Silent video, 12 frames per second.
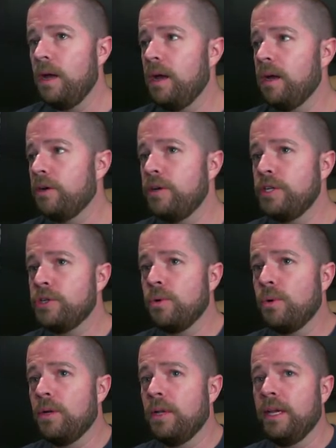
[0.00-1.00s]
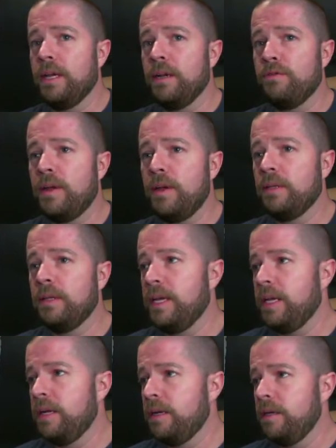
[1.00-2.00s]
Creature or land. Found a
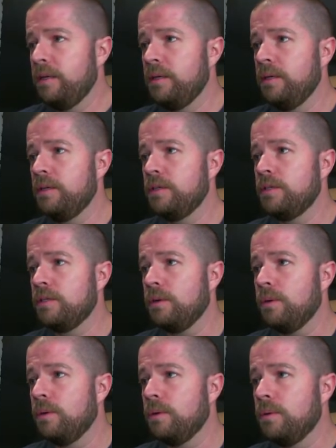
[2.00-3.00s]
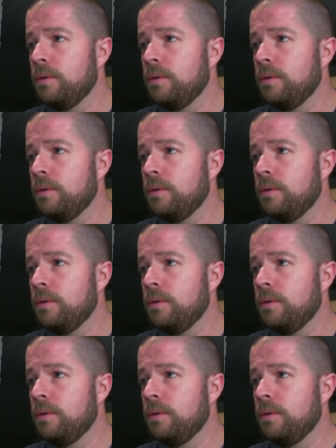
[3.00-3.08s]
land, so